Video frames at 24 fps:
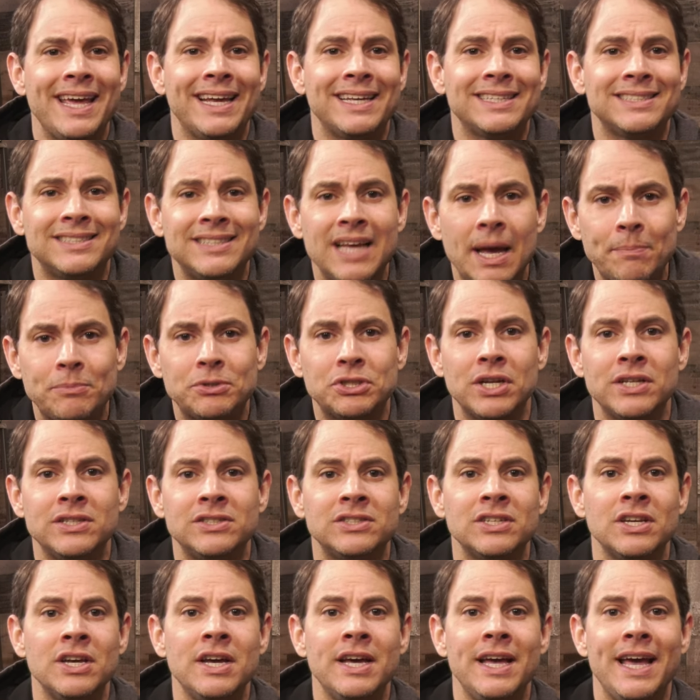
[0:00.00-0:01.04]

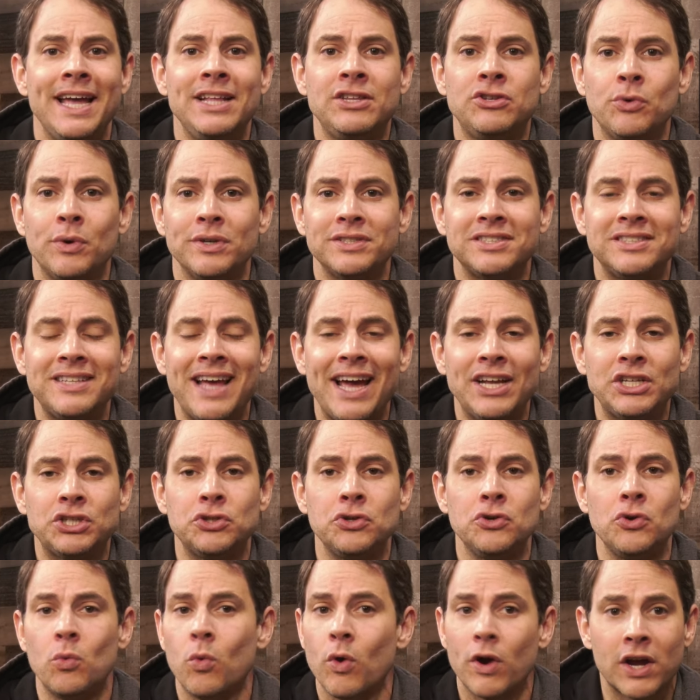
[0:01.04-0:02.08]
exceptions into a
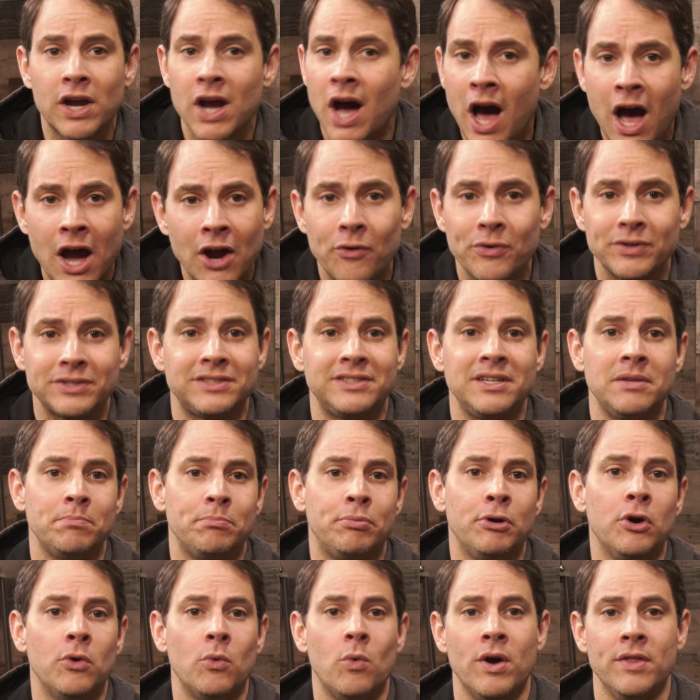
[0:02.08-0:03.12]
statute where Congress didn't
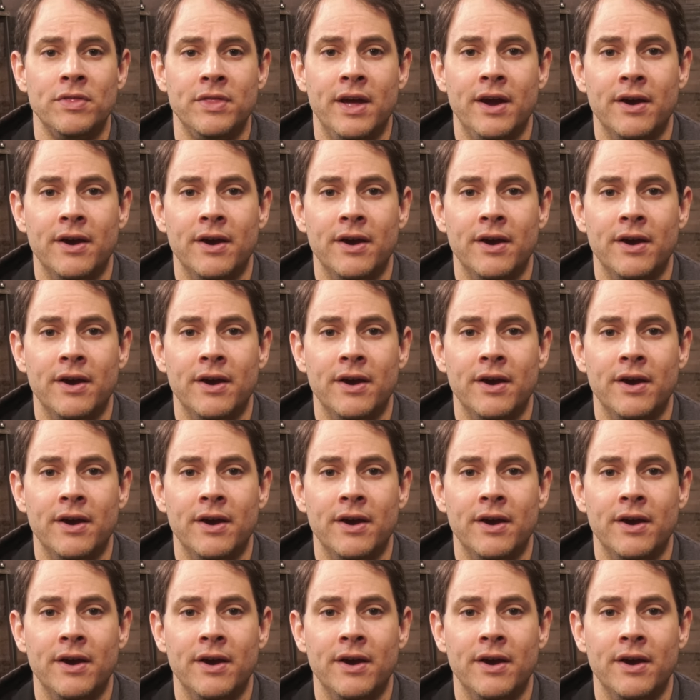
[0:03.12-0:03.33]
put one